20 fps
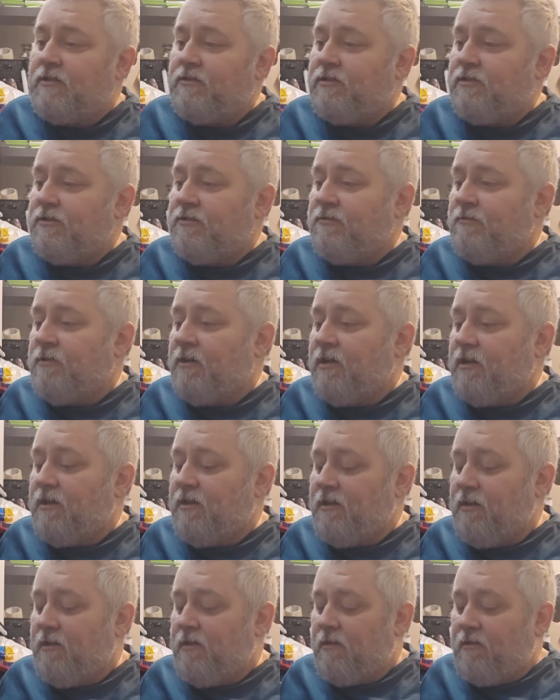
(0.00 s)

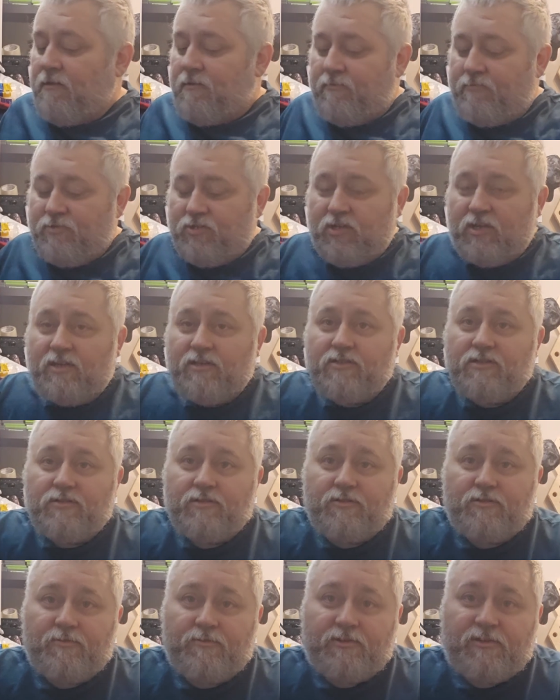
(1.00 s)
to change
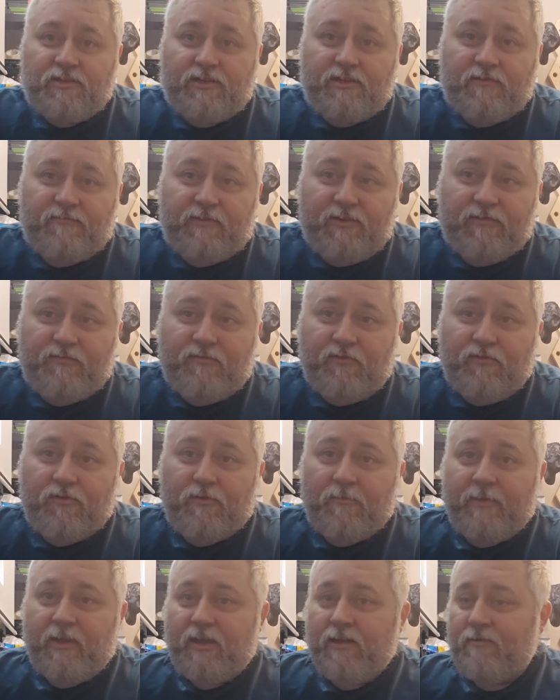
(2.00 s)
into a TV
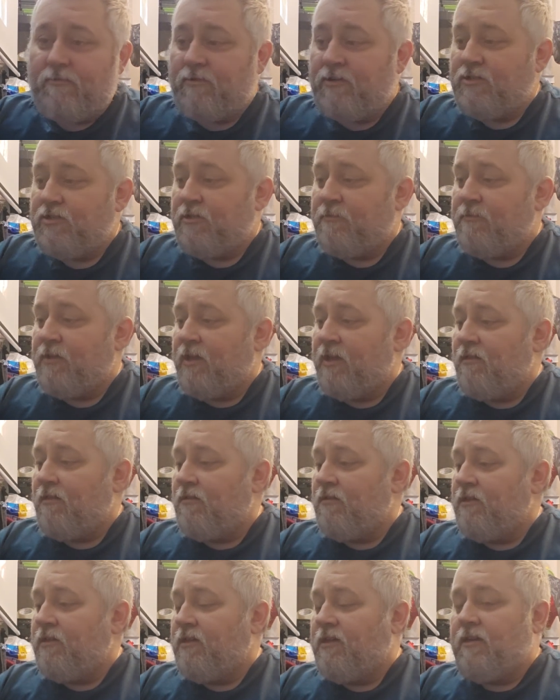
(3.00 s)
format, which I'm not
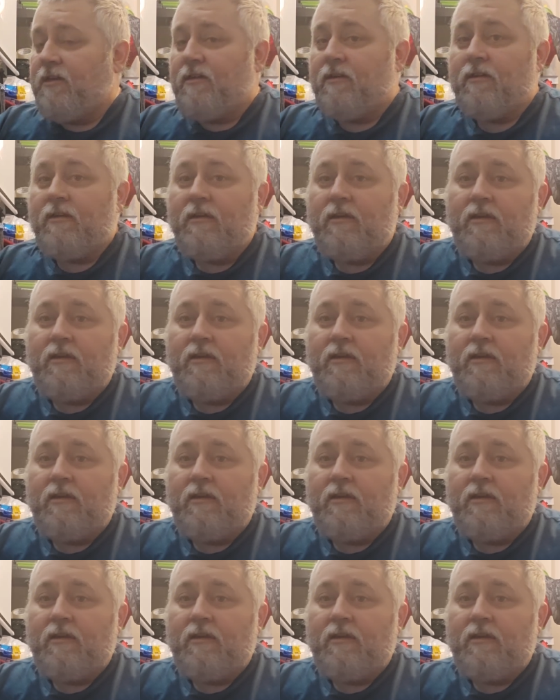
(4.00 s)
liking,